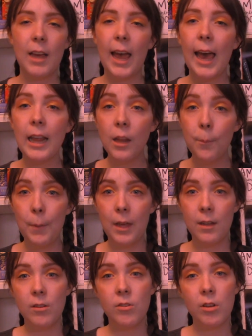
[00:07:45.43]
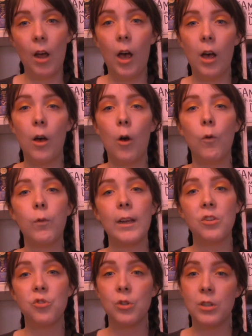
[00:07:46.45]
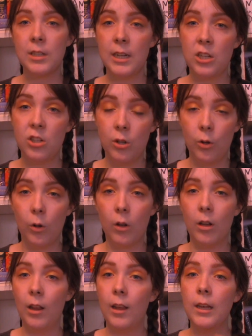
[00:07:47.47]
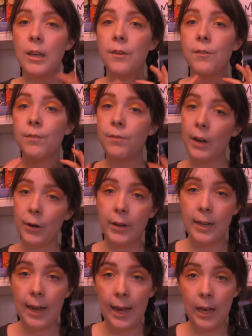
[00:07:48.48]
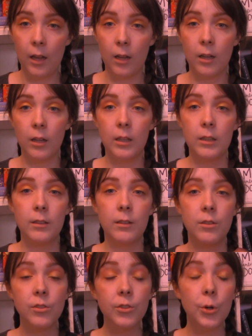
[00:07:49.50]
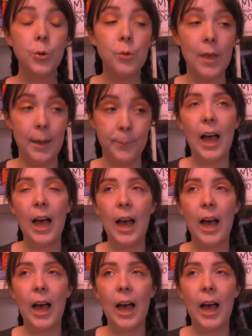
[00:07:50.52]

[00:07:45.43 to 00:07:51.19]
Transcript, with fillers: element of like traditional fairy tale to them.